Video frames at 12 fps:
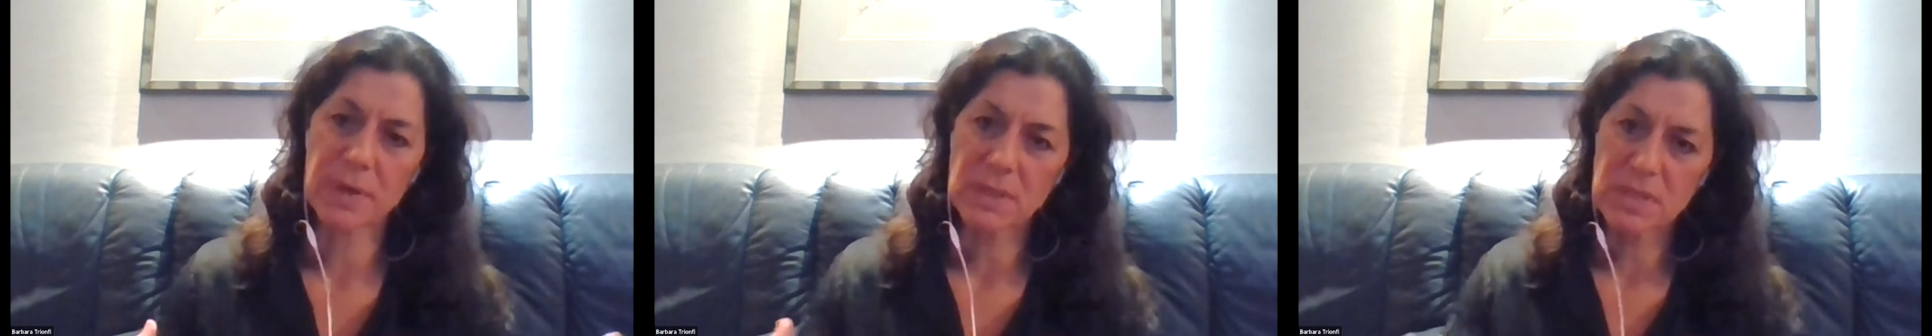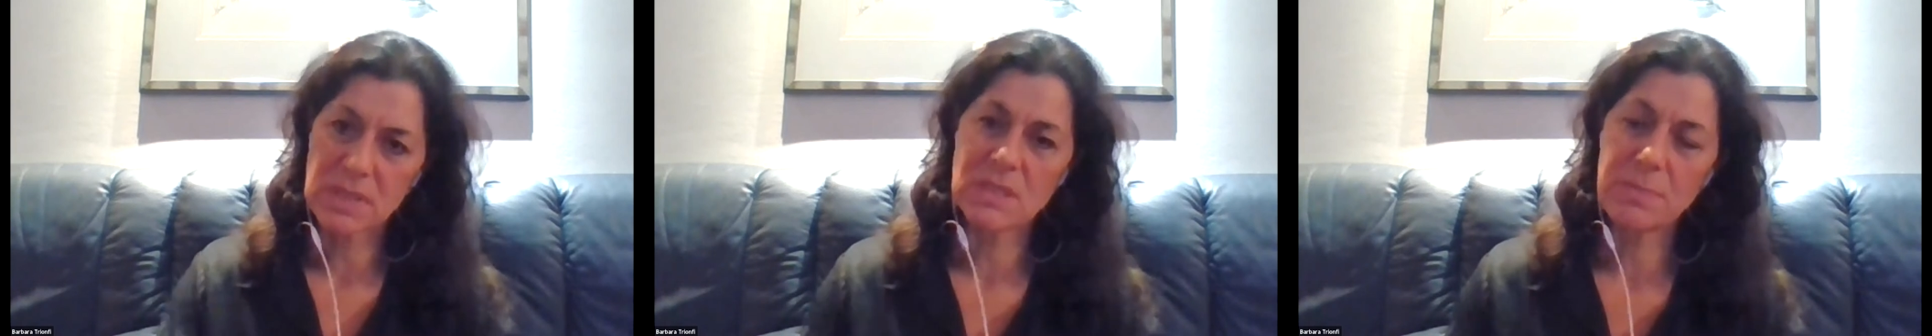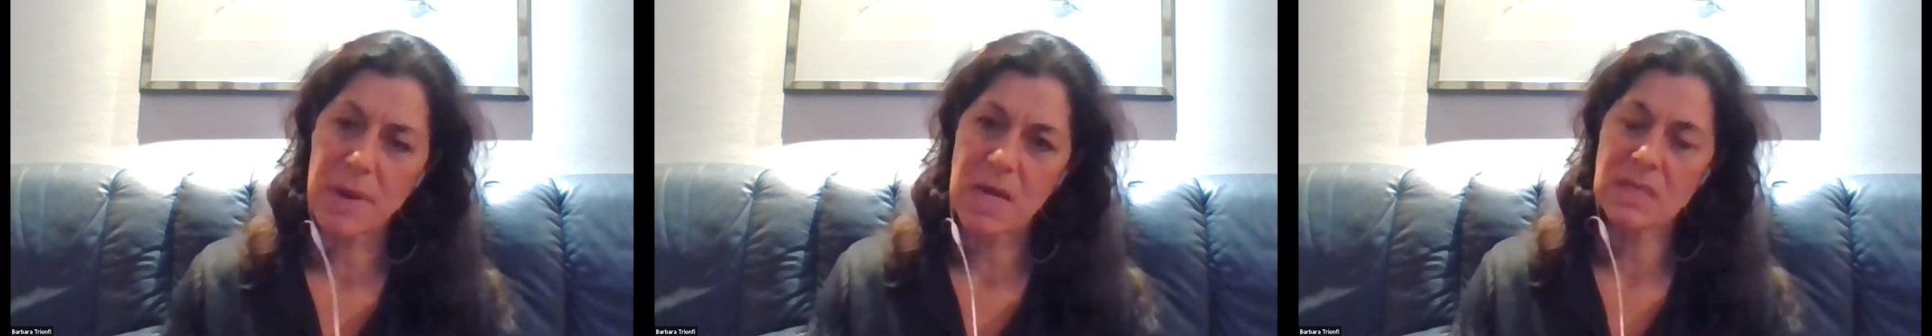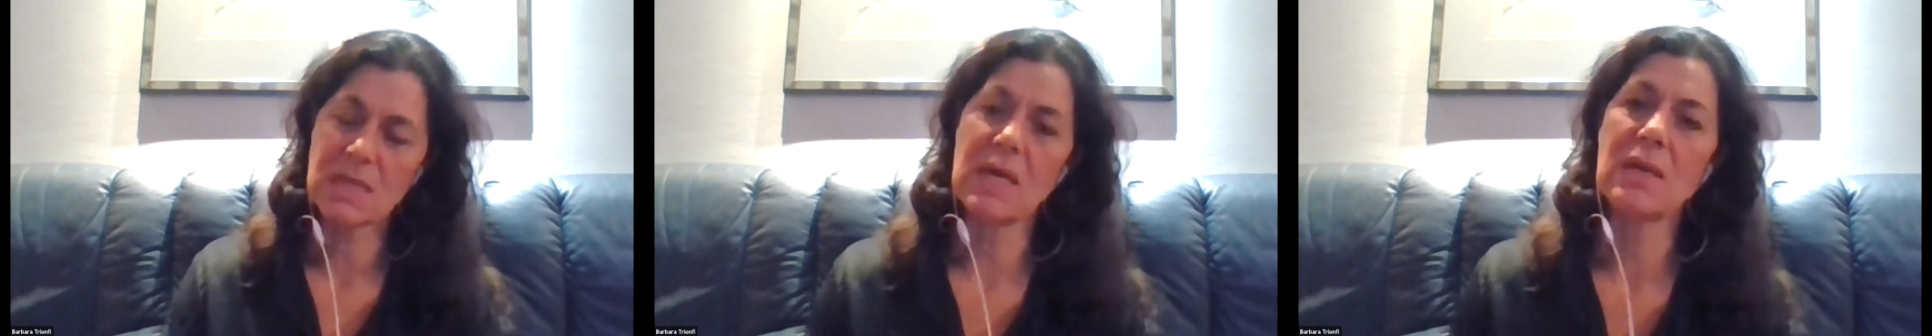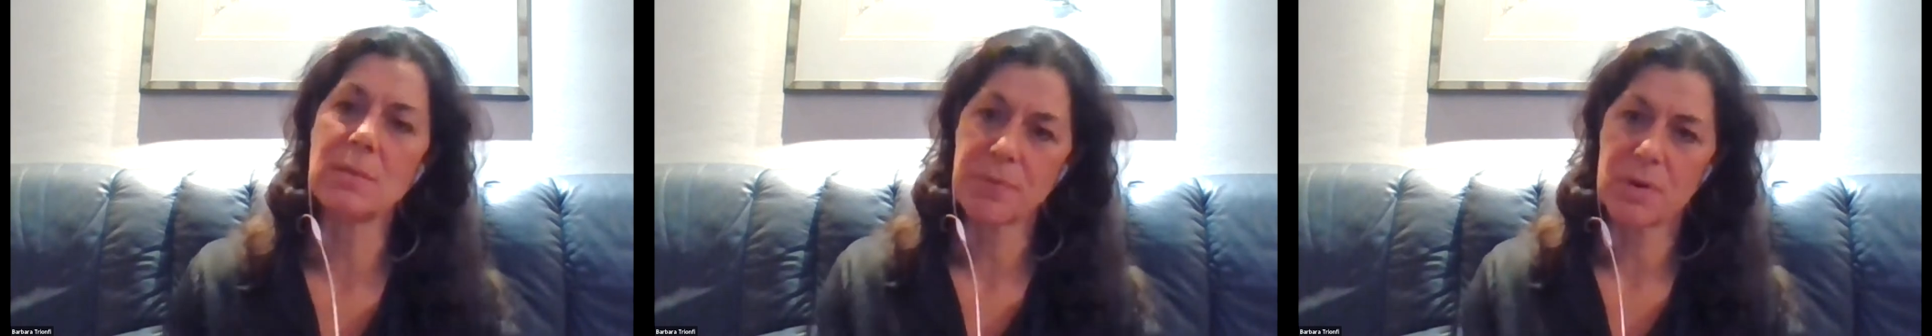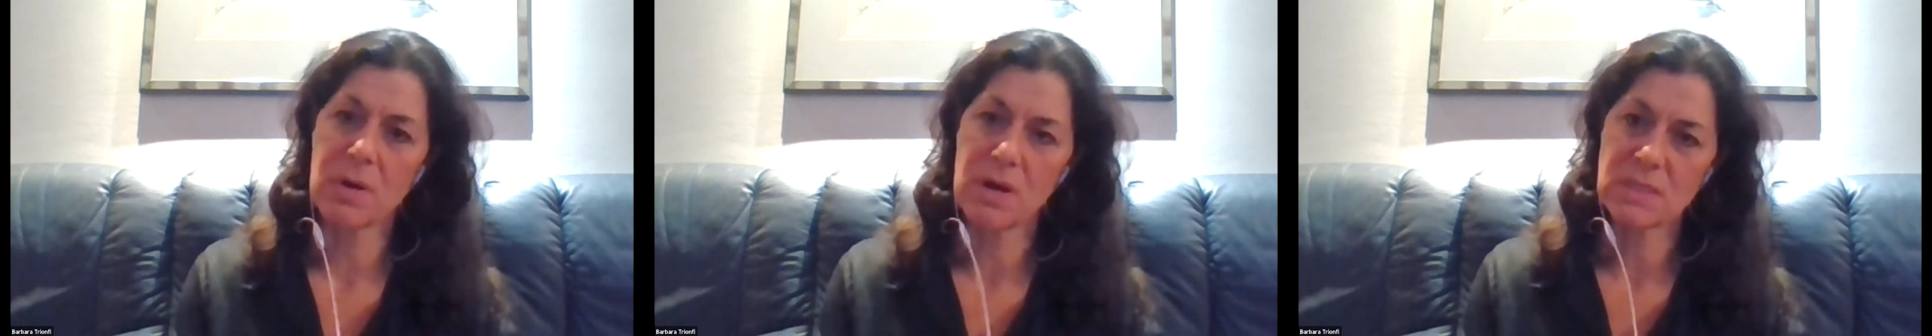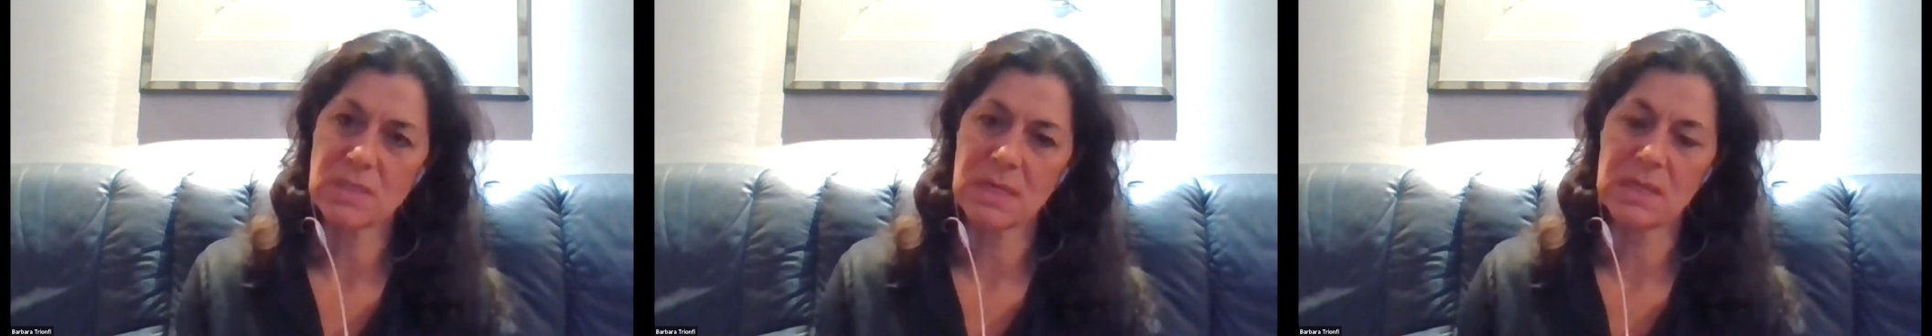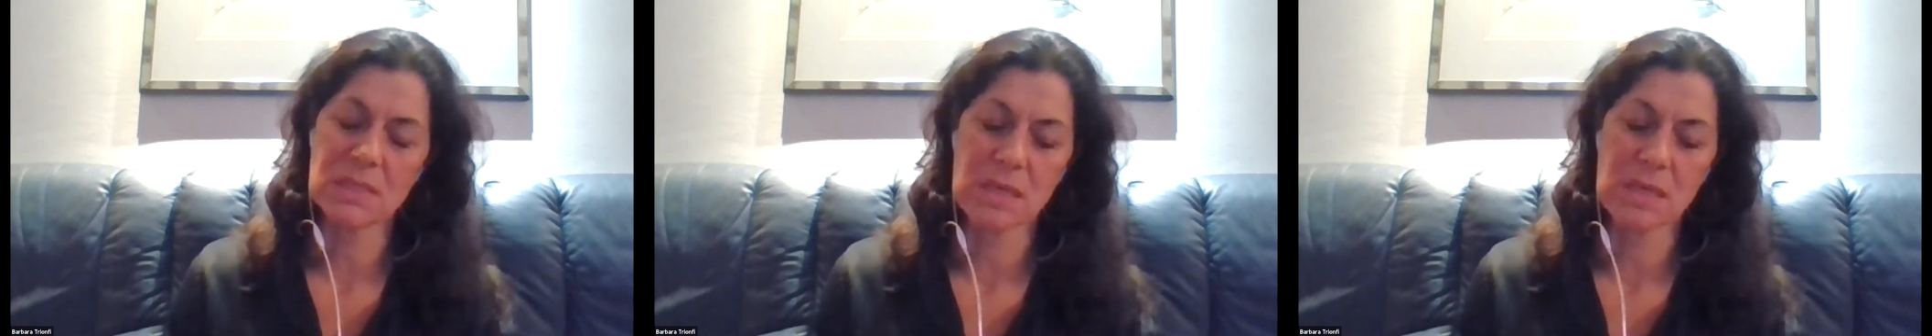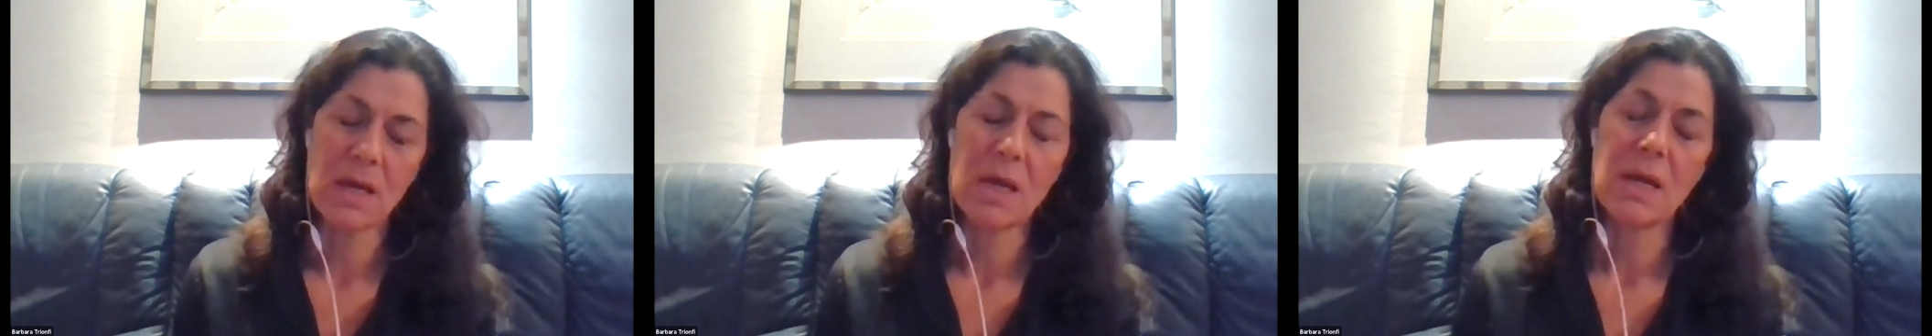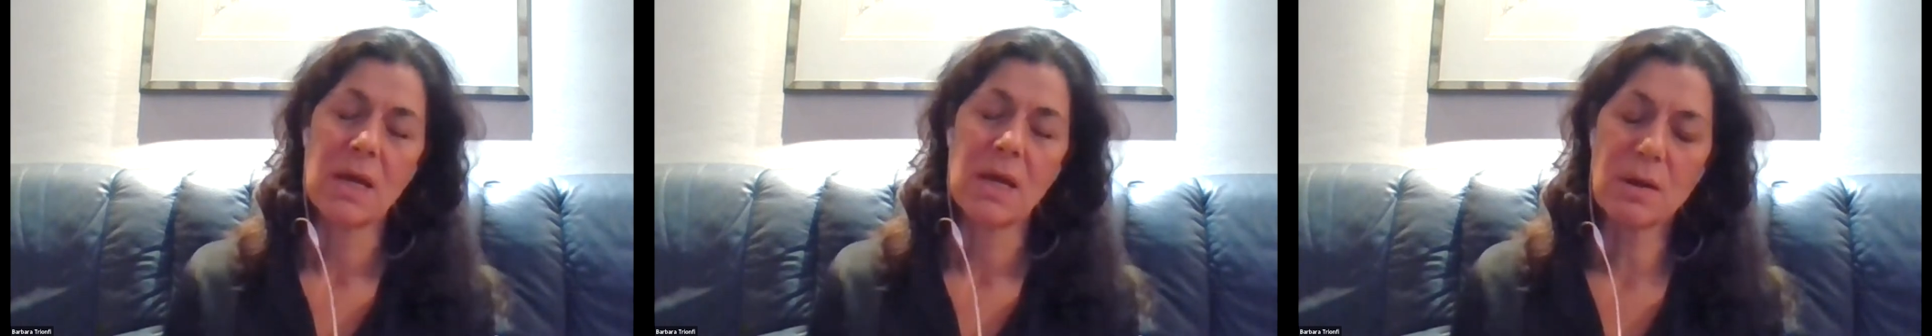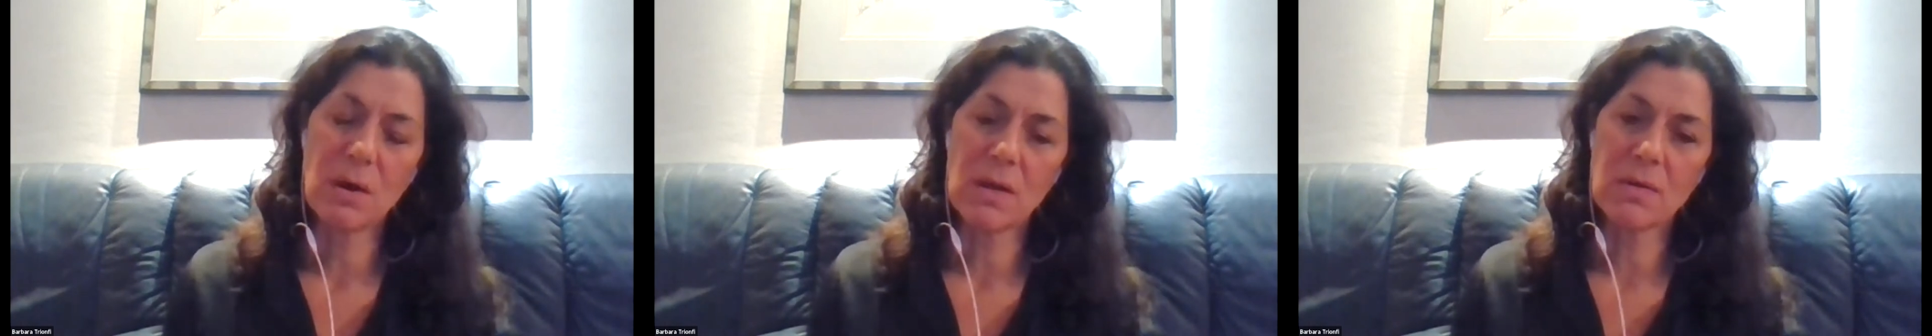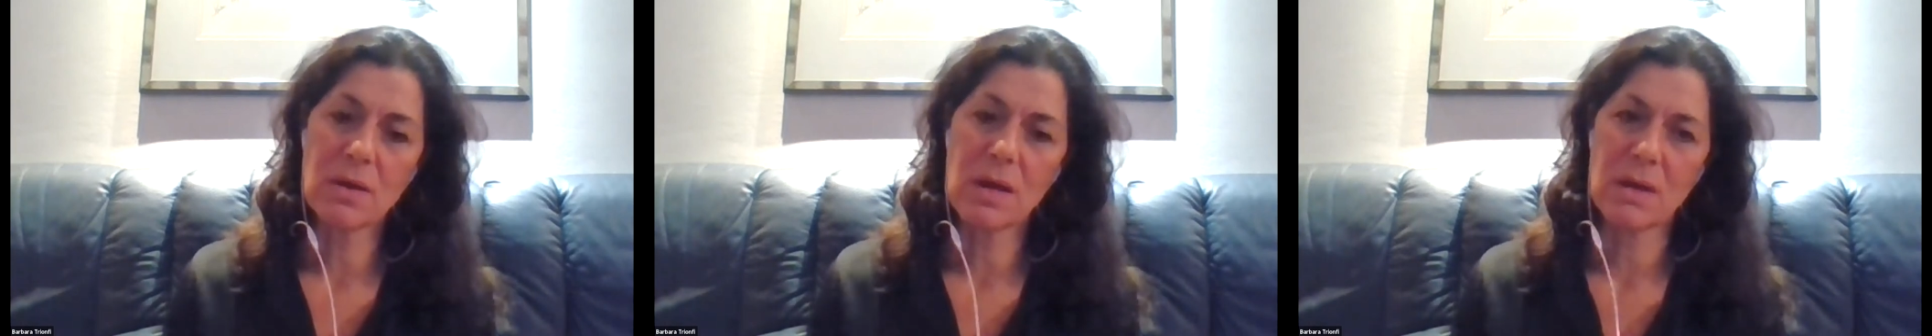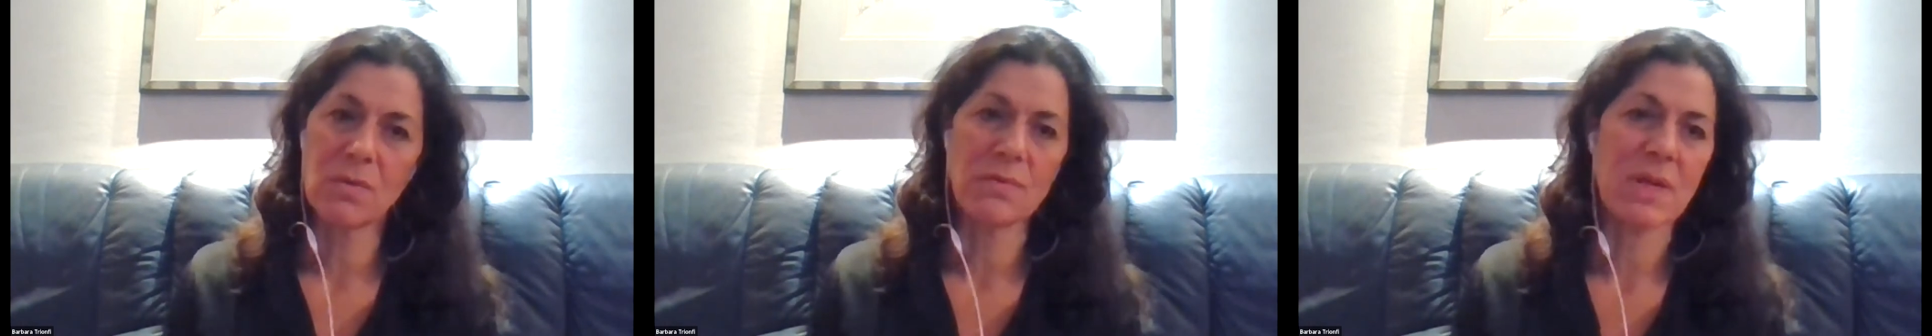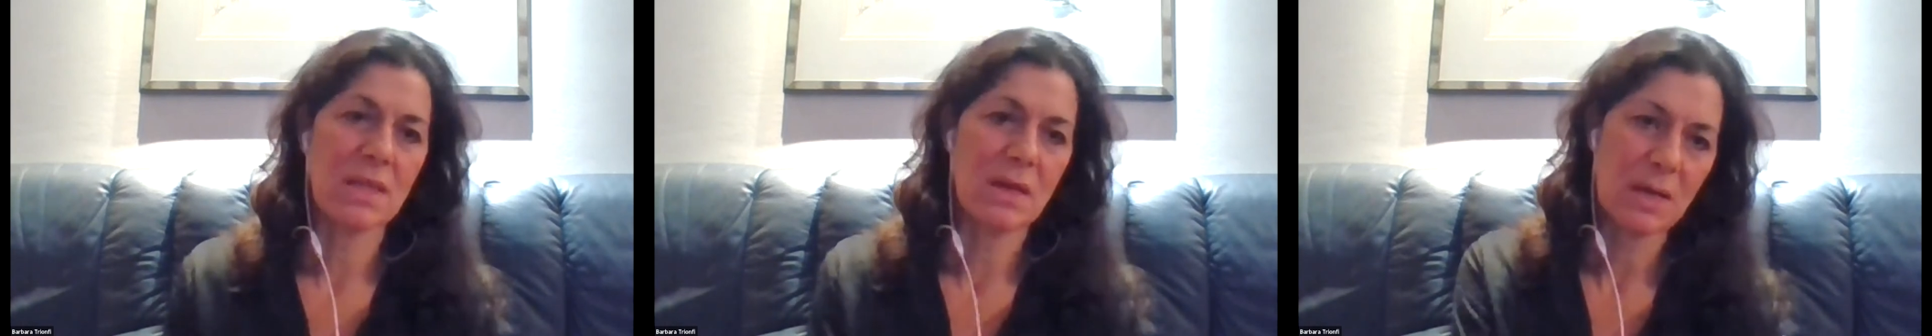participate in the process, and all of that.